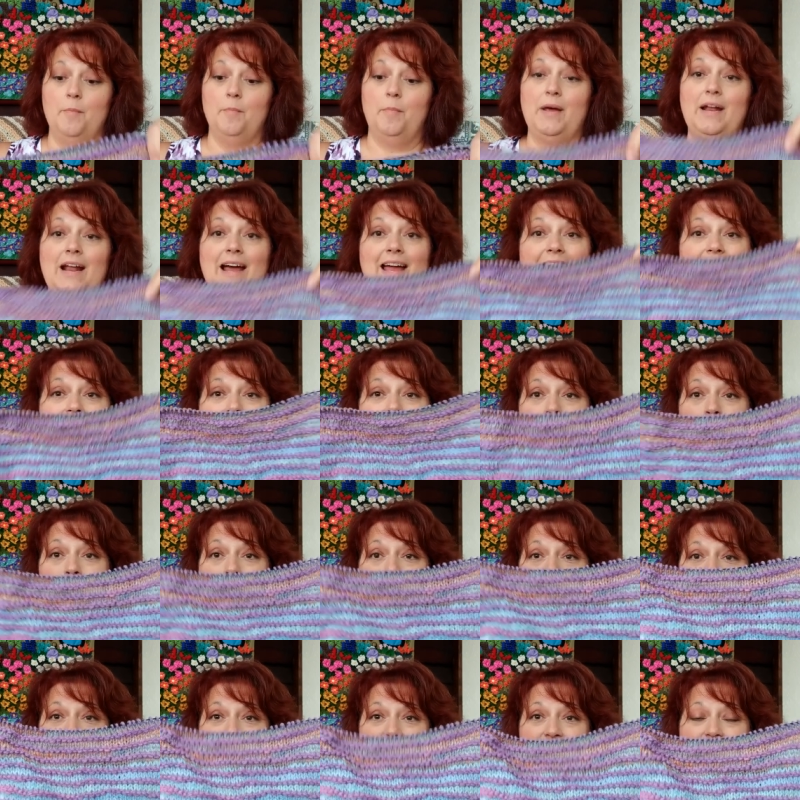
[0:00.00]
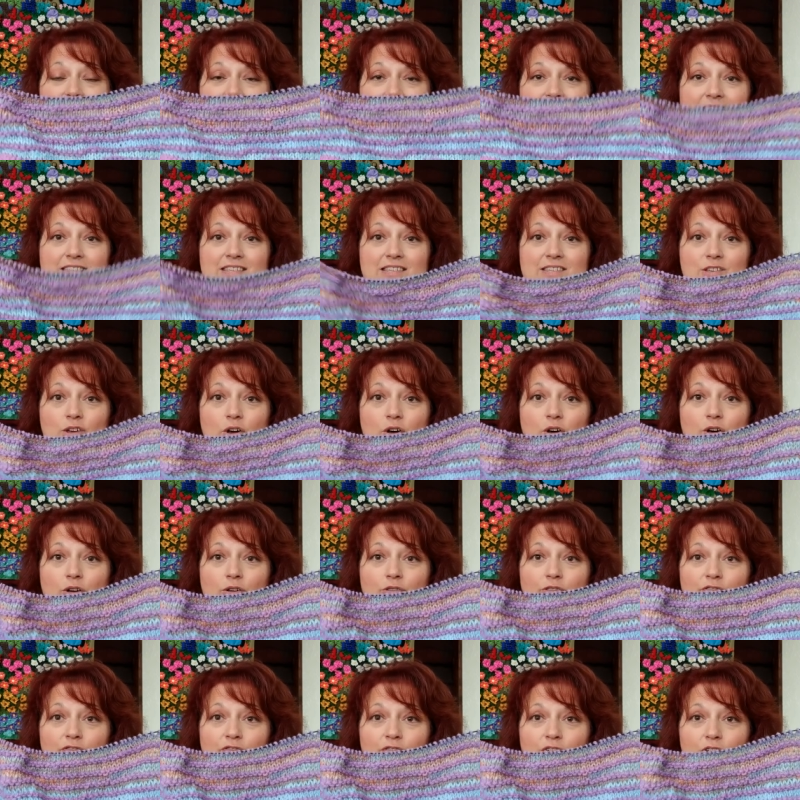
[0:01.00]
But I am almost done. This is
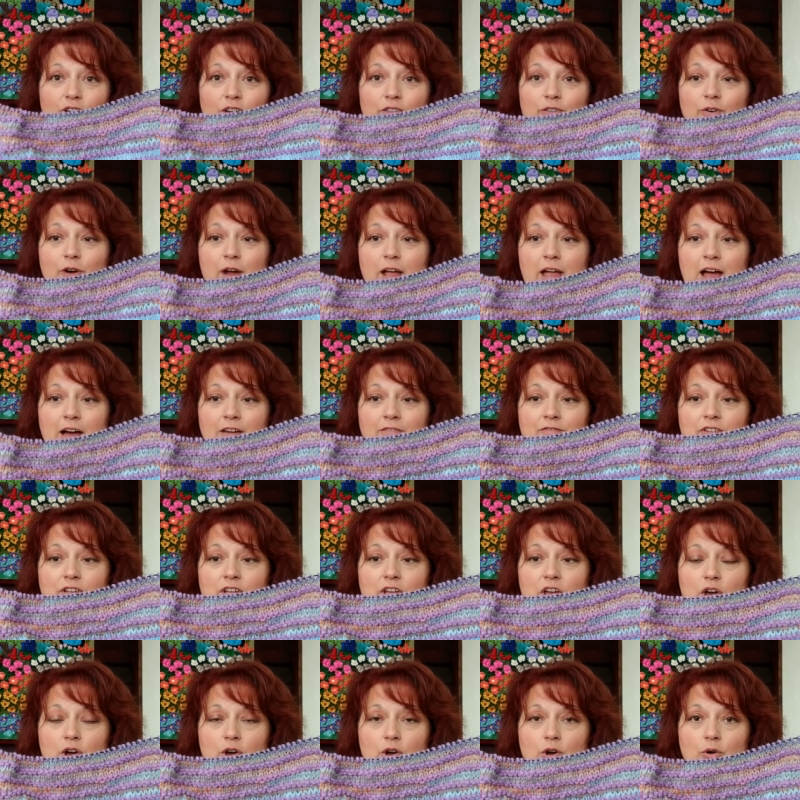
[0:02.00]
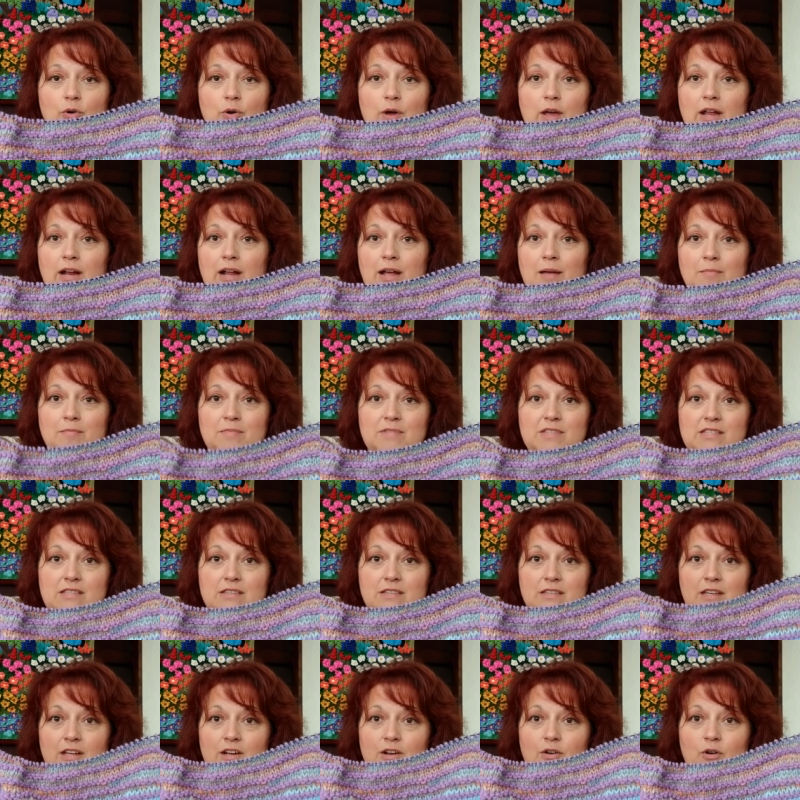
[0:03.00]
all the farther I have to go and I'm,
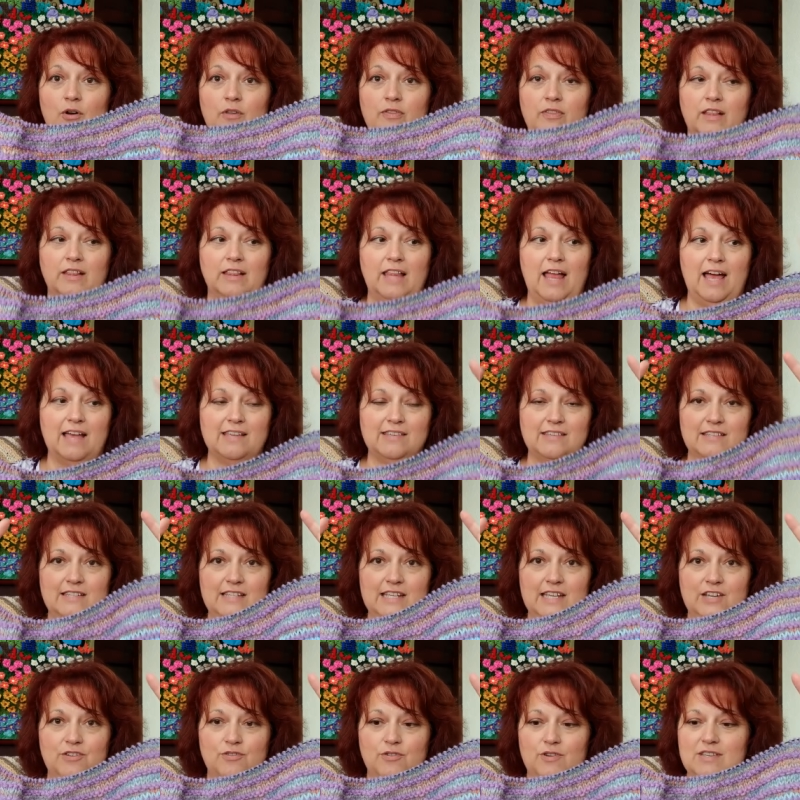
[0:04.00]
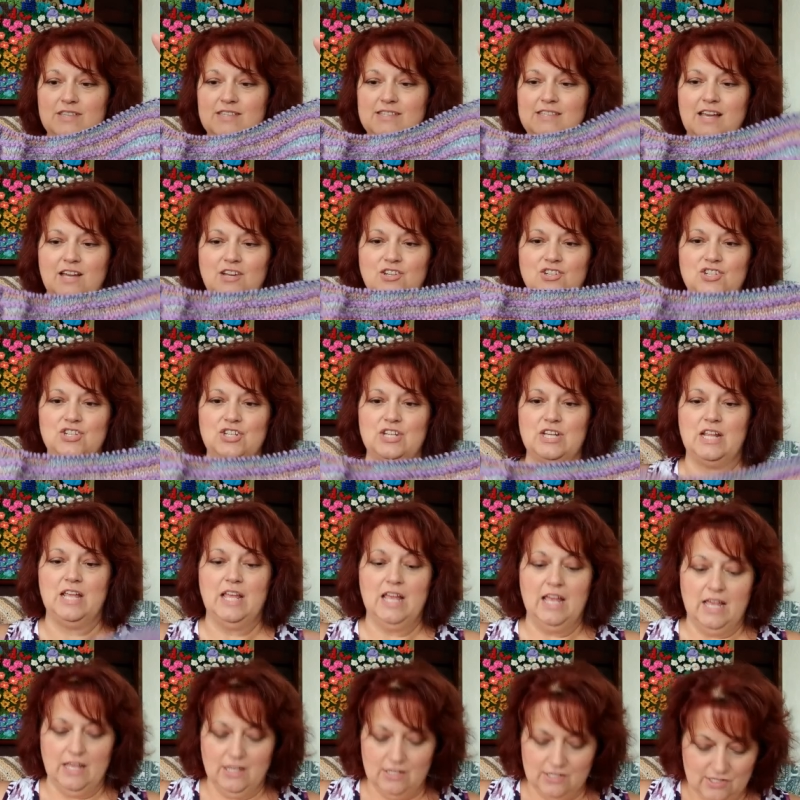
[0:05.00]
you know, on the last decrease section.
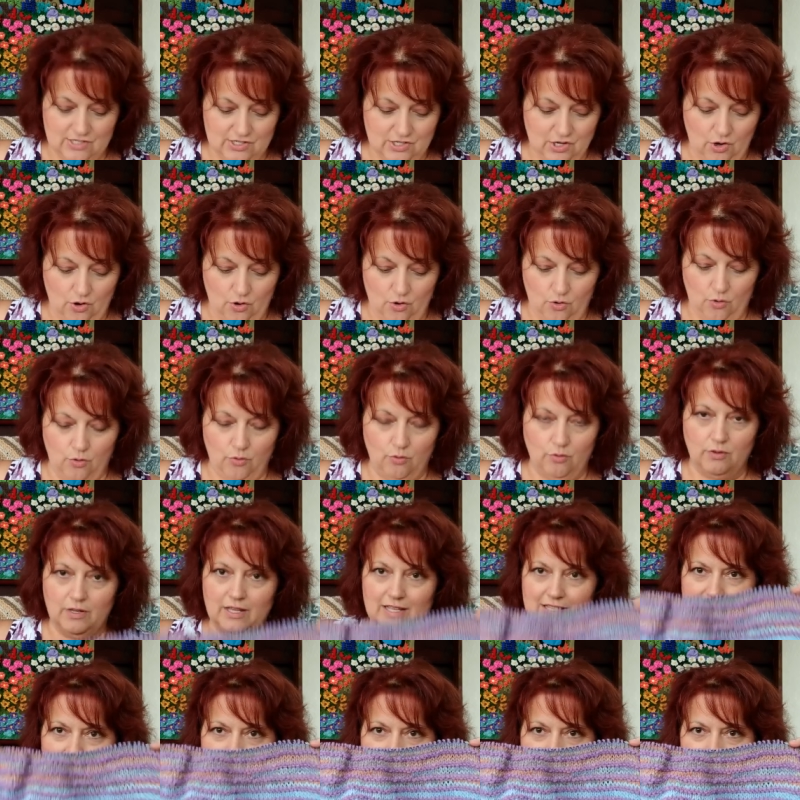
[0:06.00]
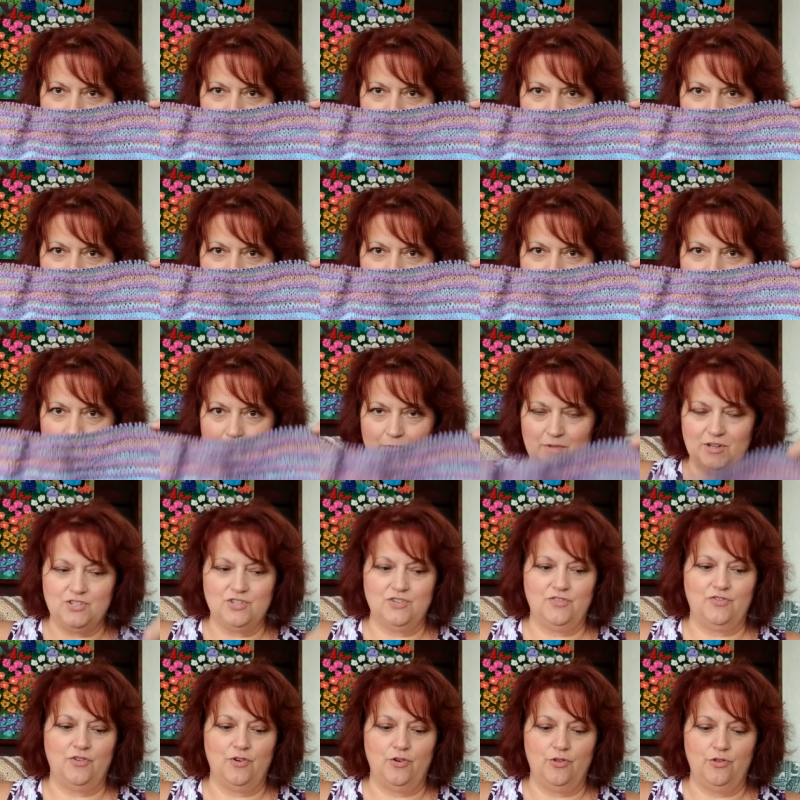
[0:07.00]
So it doesn't have that
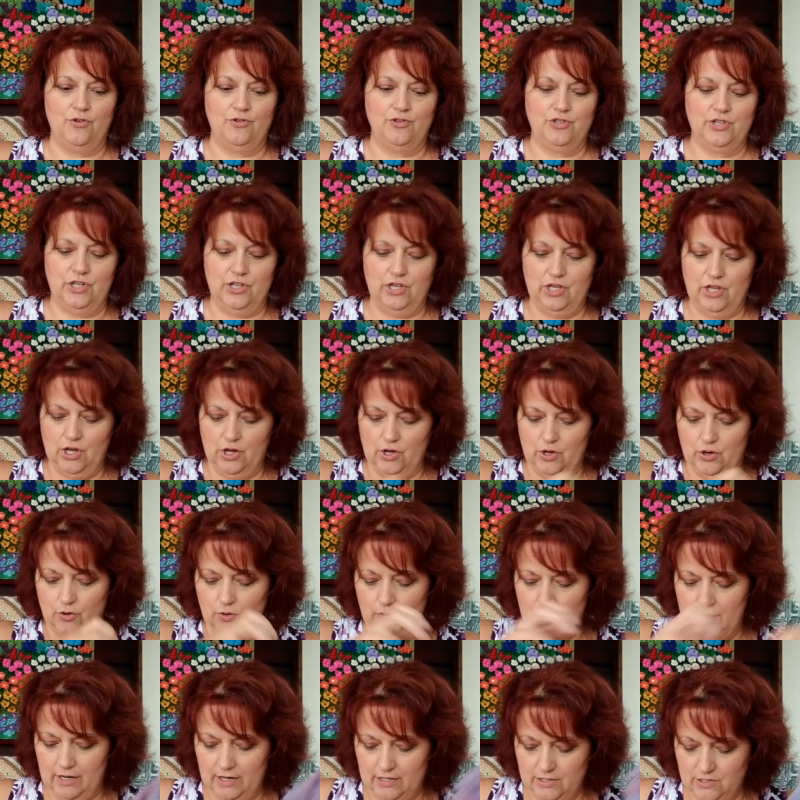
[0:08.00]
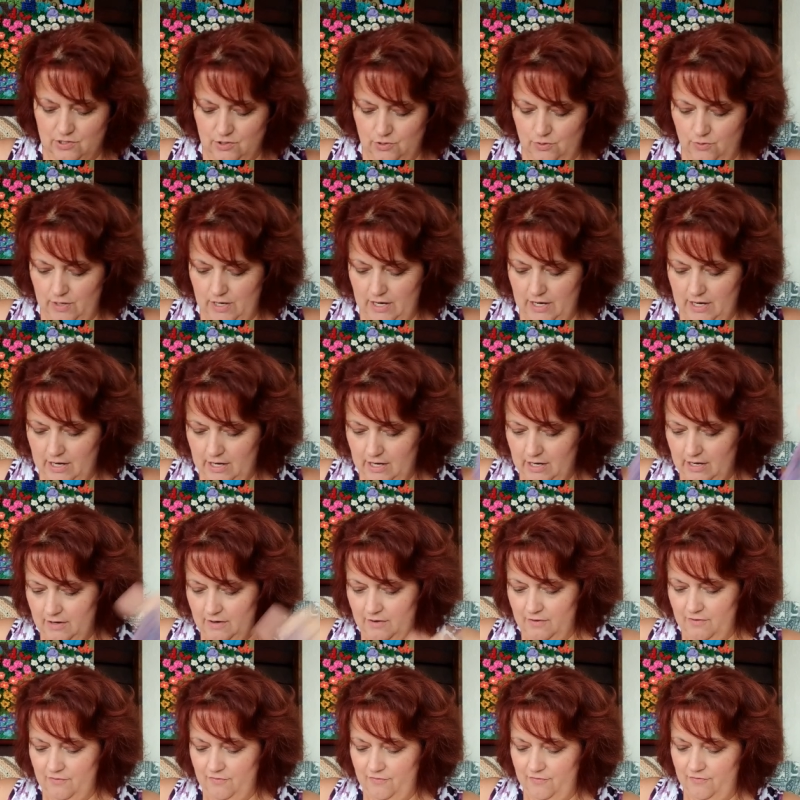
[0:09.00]
much further to go. And I do
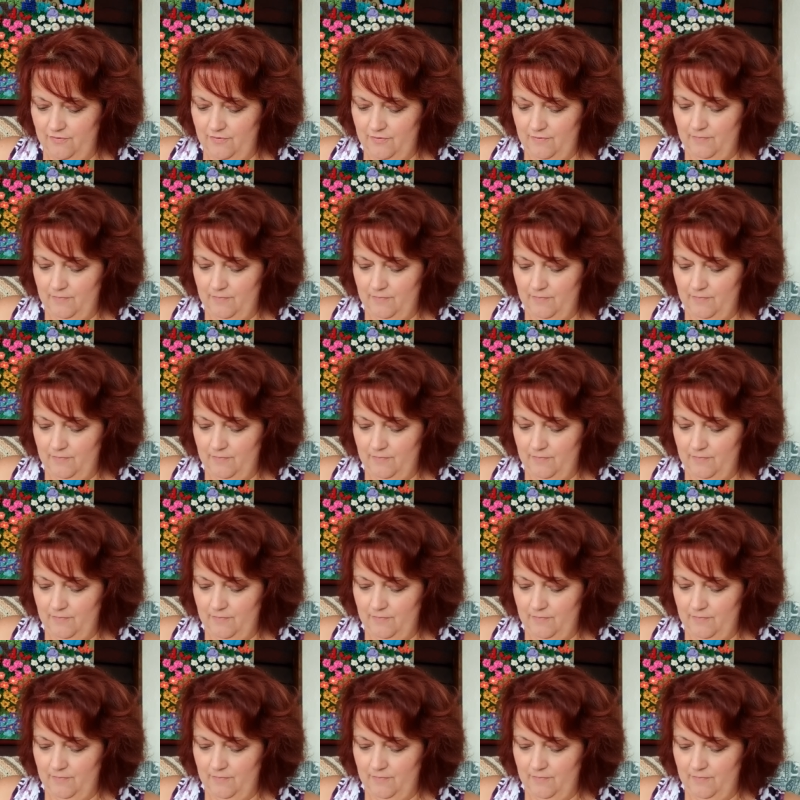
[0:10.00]
have,